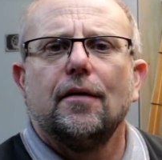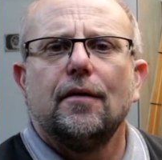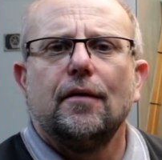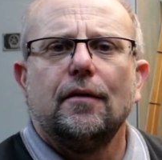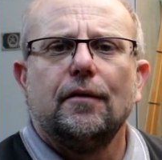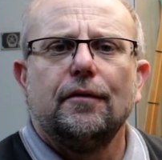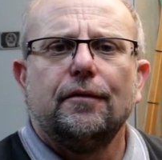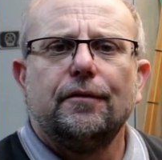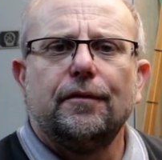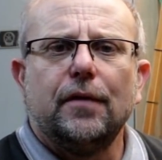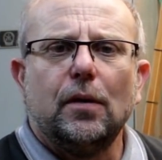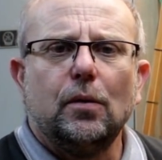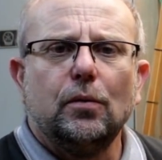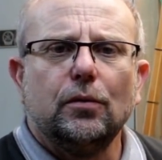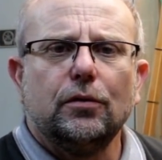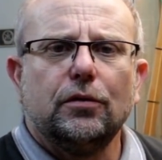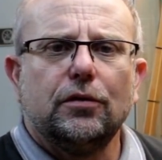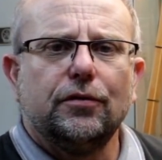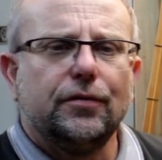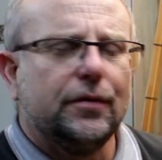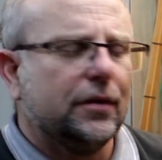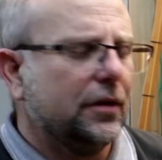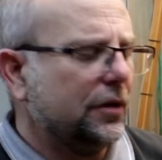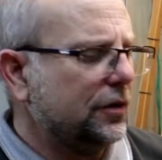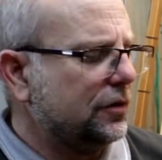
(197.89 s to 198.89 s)
Faults
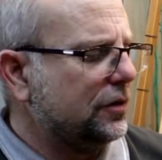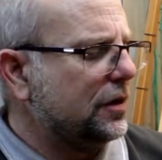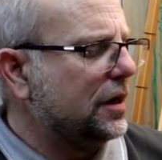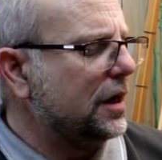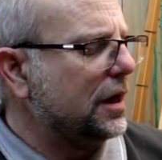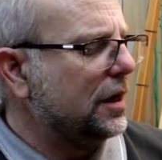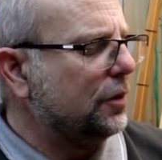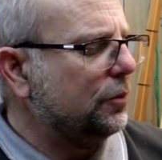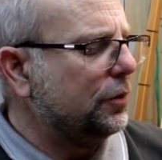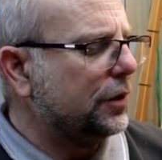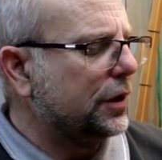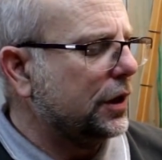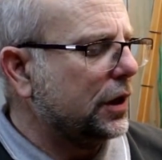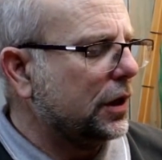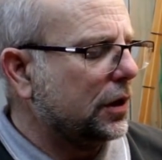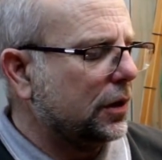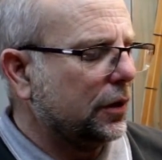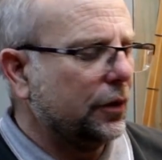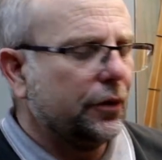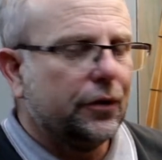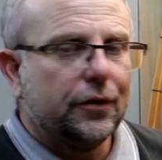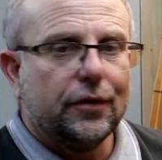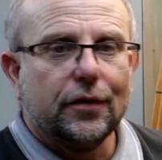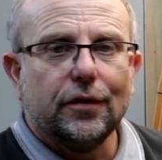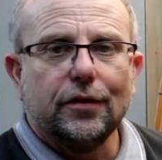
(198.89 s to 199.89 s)
for this here would
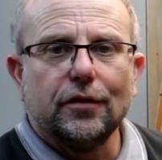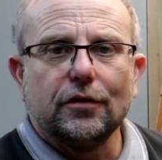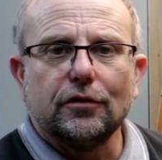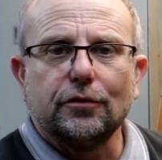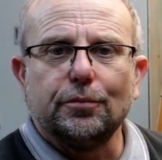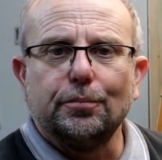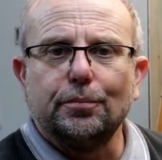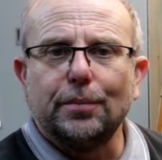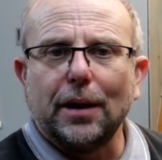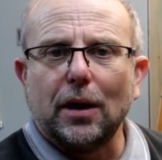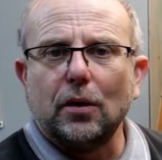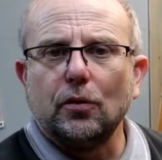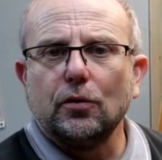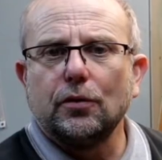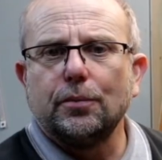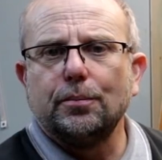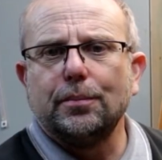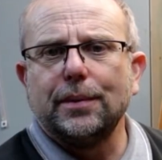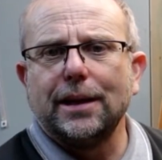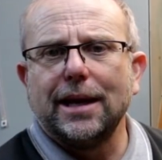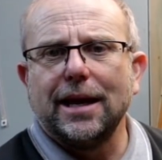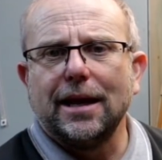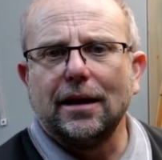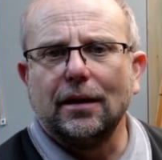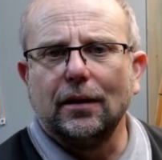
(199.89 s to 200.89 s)
include this belt
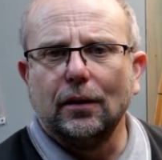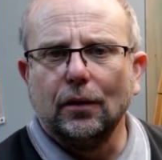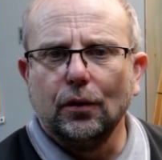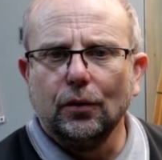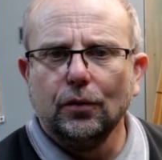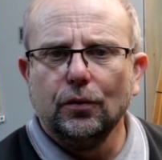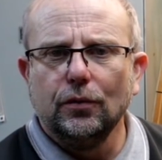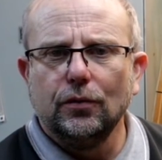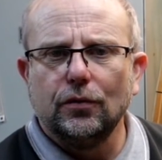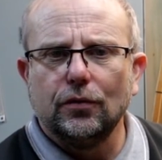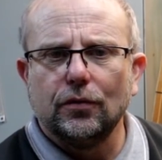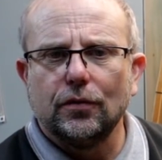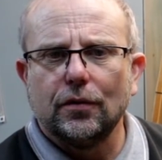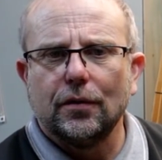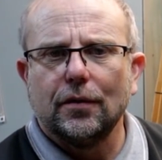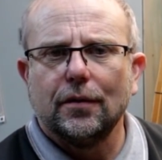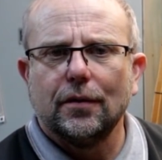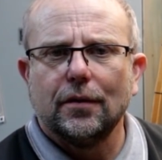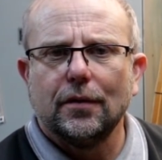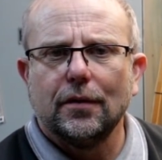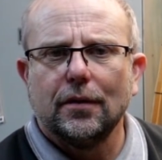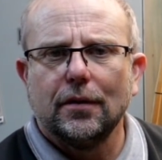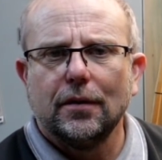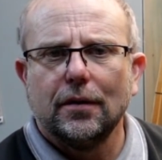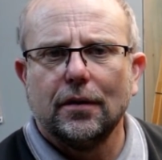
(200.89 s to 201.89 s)
being loose
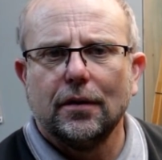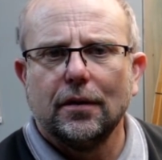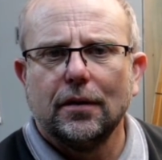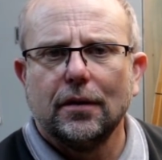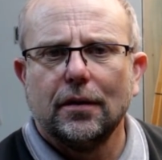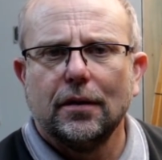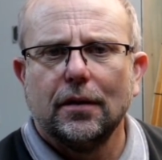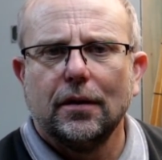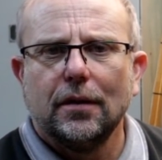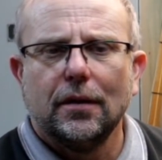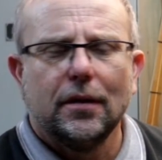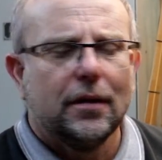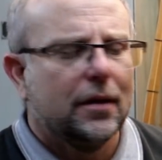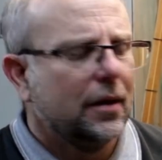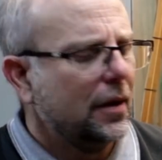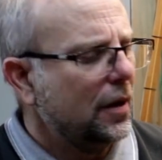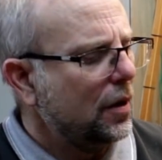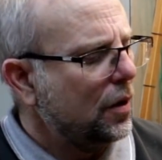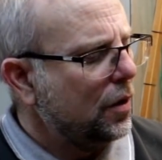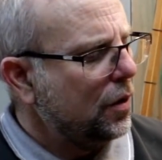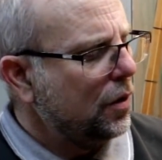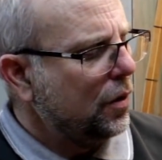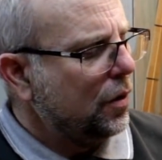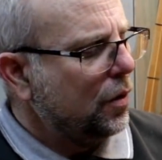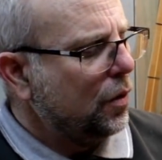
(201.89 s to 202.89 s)

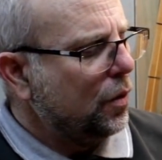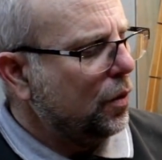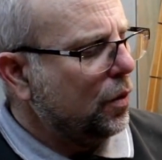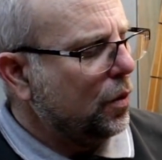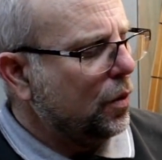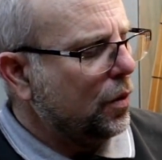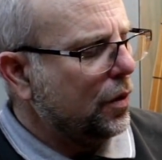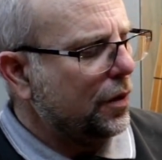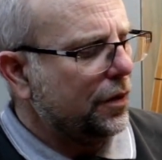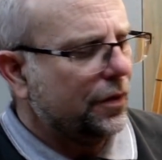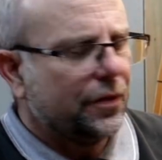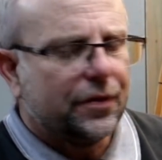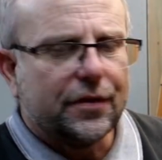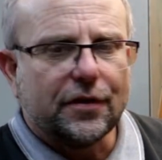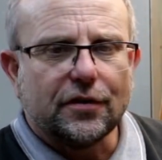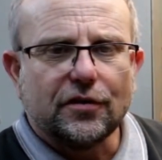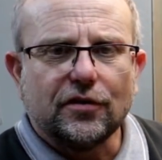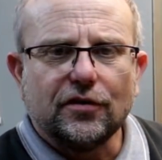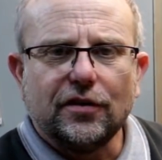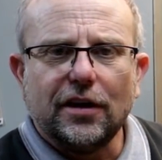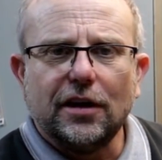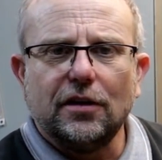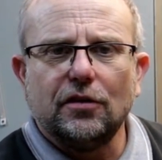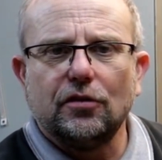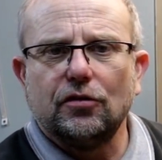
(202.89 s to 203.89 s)
or the
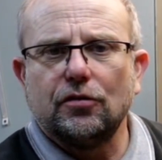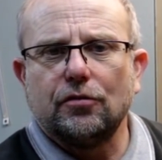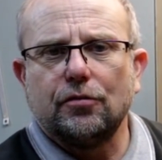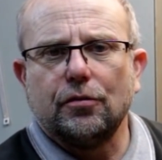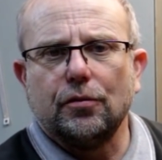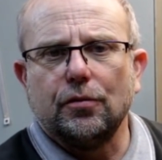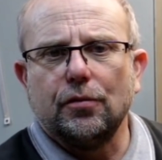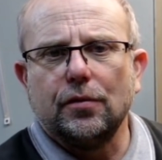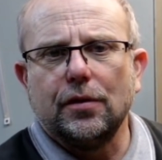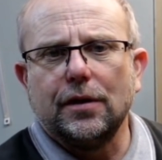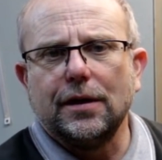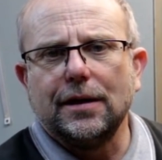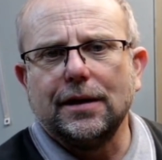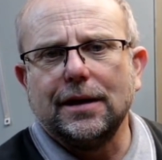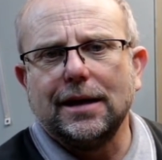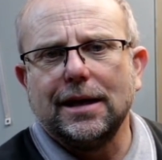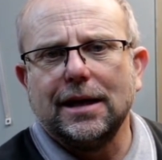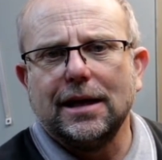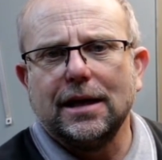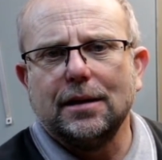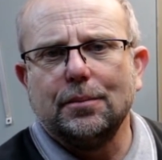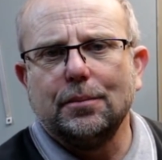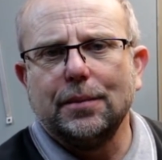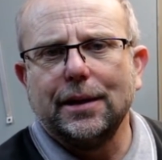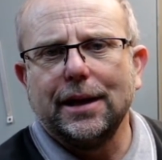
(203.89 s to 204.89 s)
set screw in
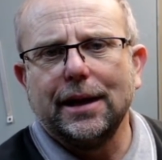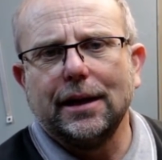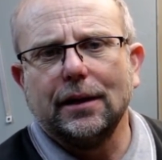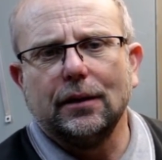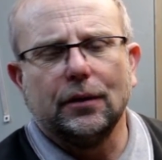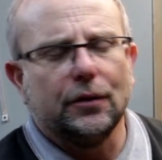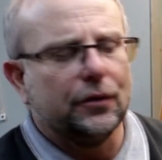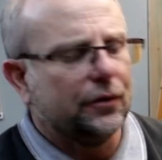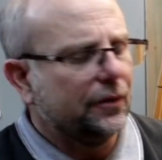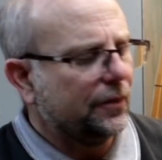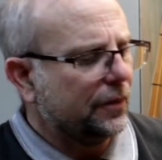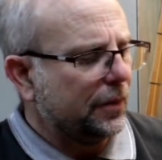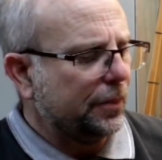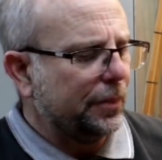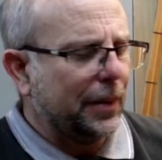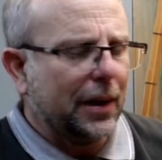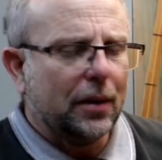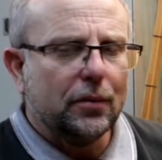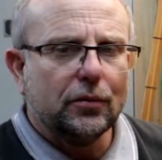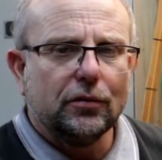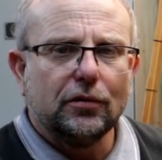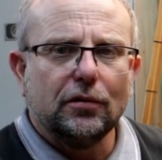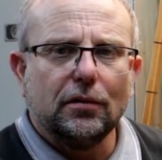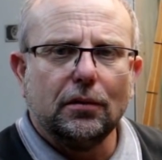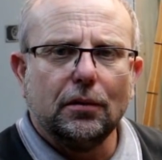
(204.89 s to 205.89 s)
here being loose. If the
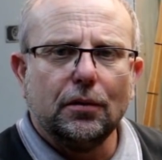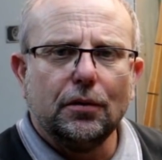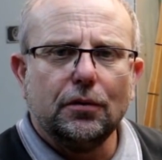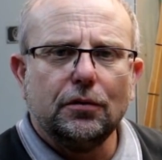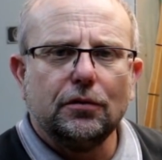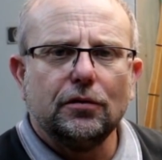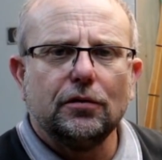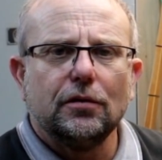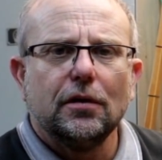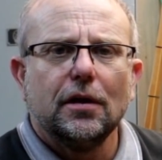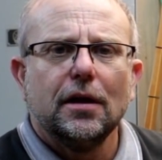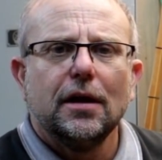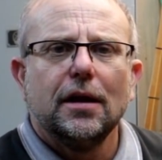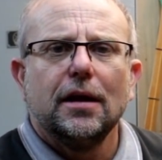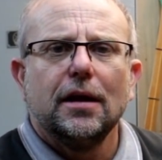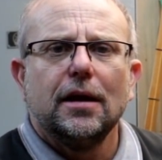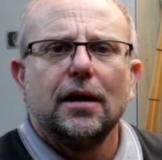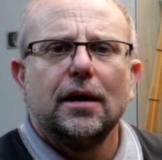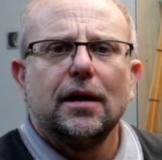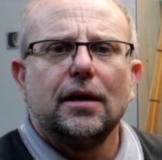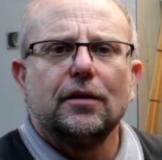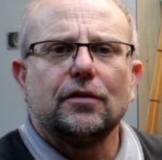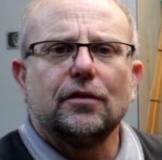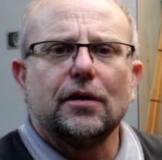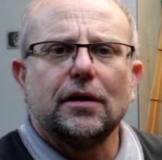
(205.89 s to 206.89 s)
belt's loose,
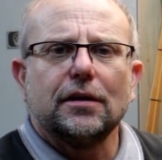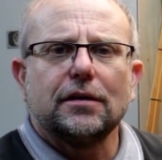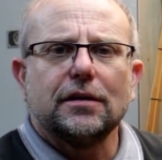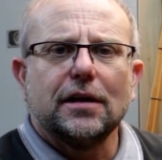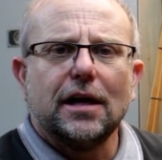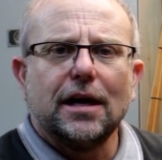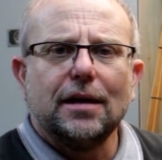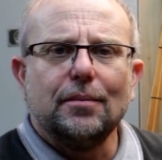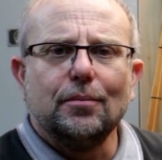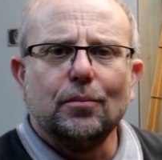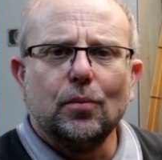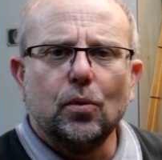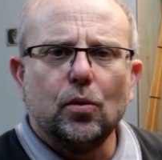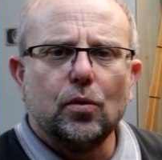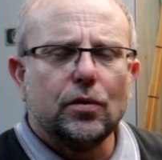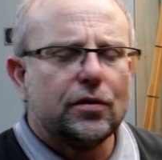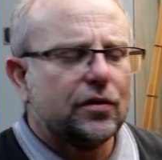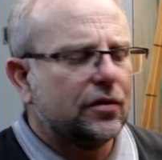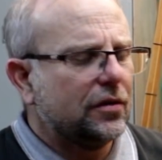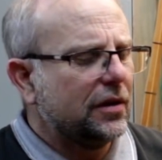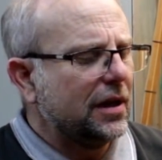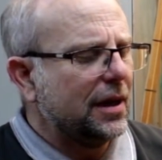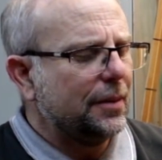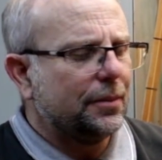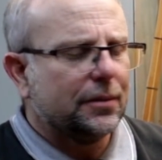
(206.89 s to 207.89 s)
it's going to take more
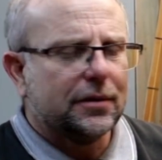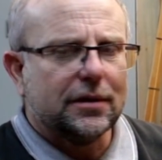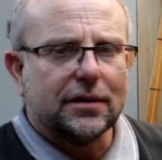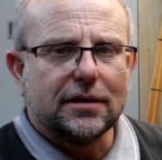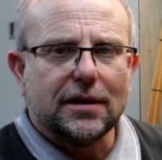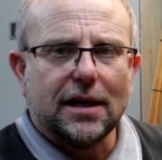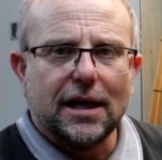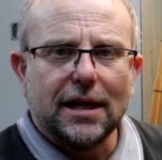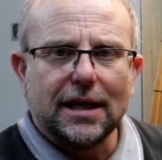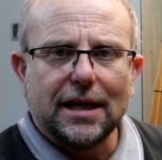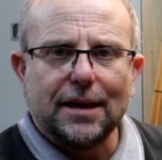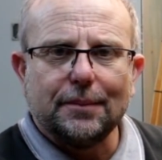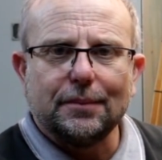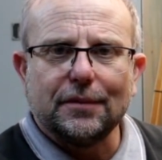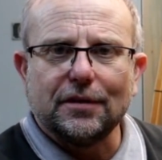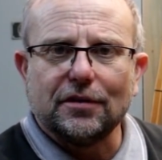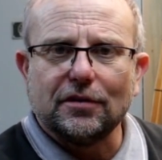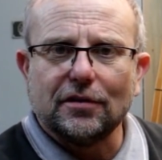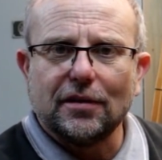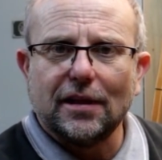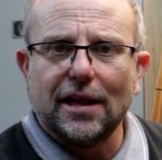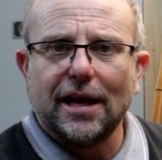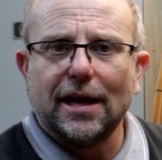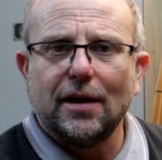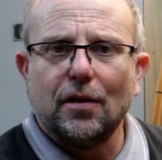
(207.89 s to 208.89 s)
steps to take up the
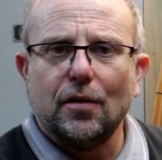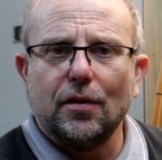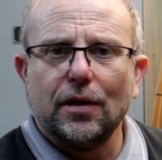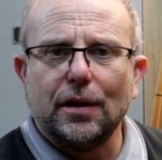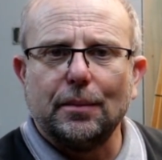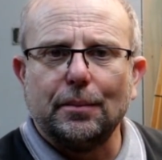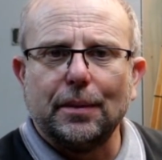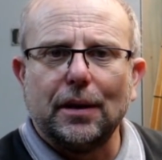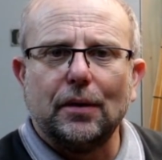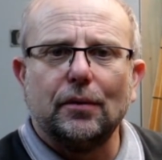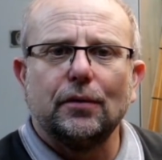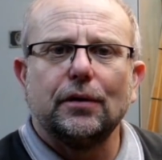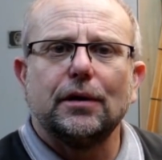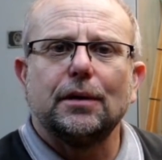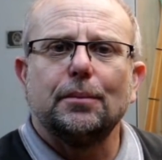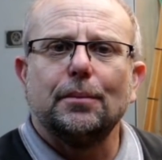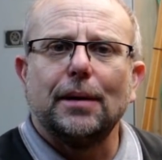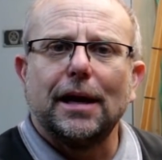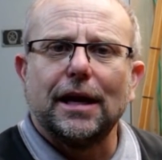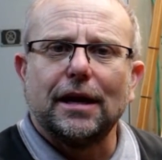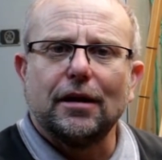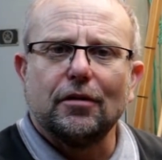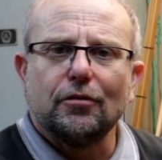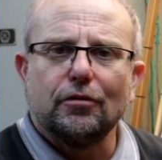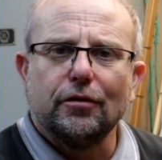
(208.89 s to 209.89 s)
slack on the belt to
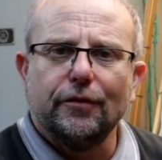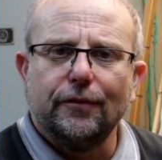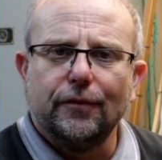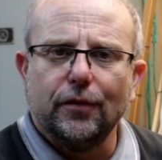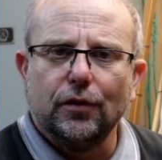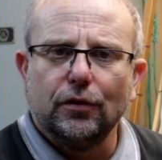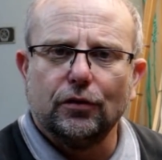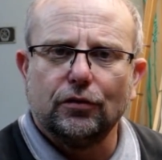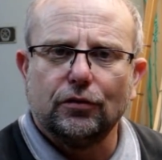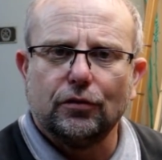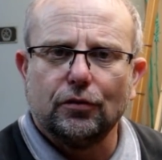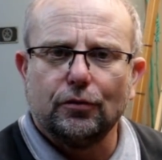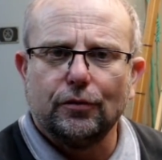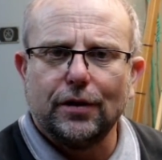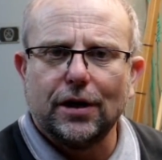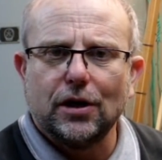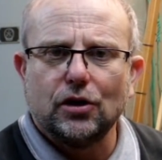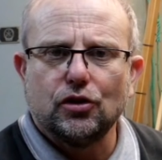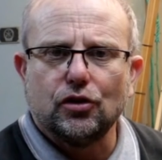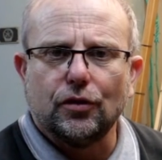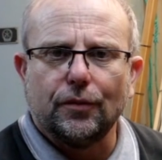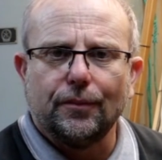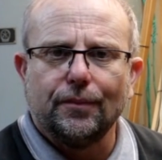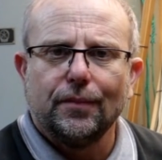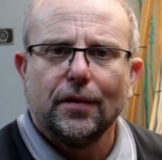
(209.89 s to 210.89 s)
make it reverse
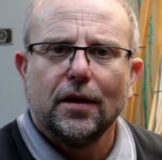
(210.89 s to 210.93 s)
direction.